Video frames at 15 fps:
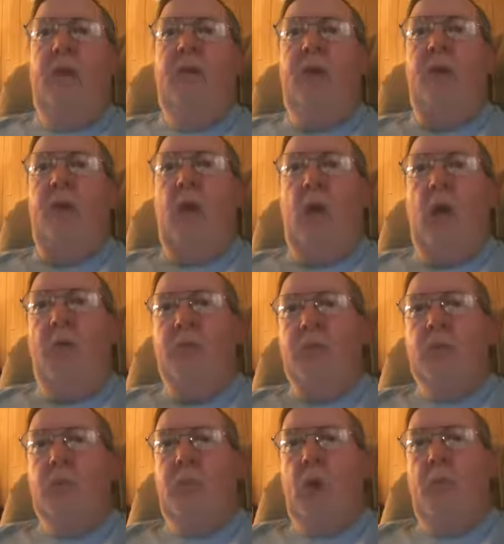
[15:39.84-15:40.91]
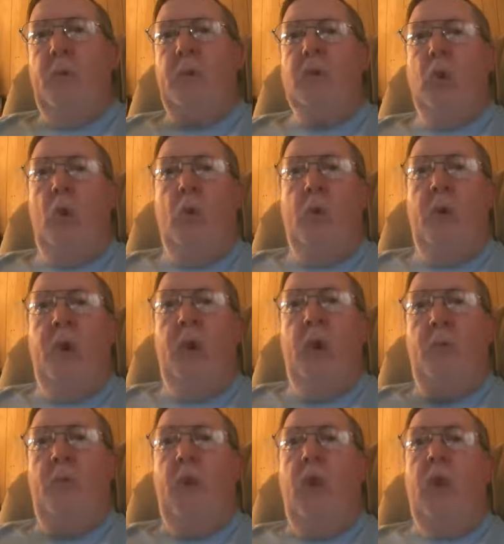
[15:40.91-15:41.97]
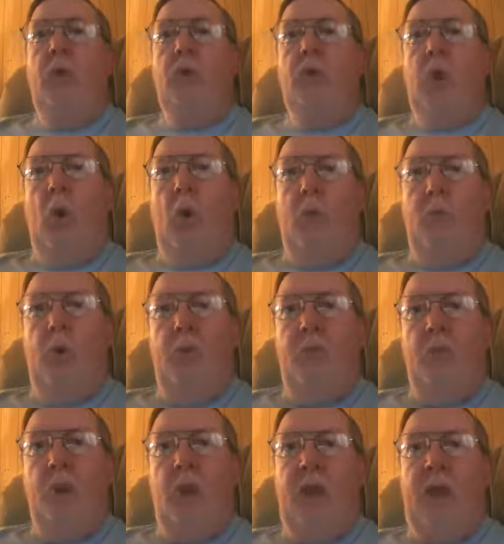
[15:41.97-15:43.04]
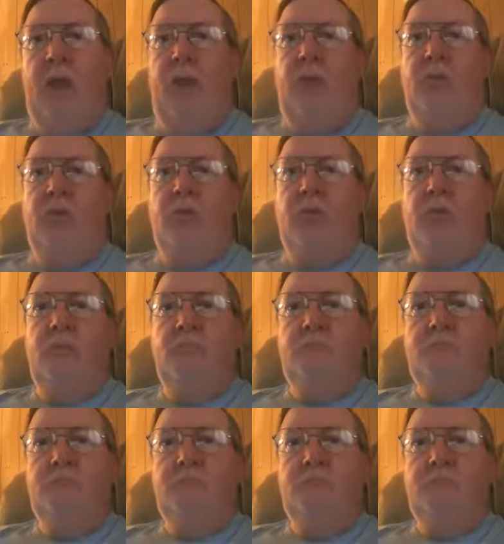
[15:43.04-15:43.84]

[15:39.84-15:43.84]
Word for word: Then the officer probably told him, don't move your hands.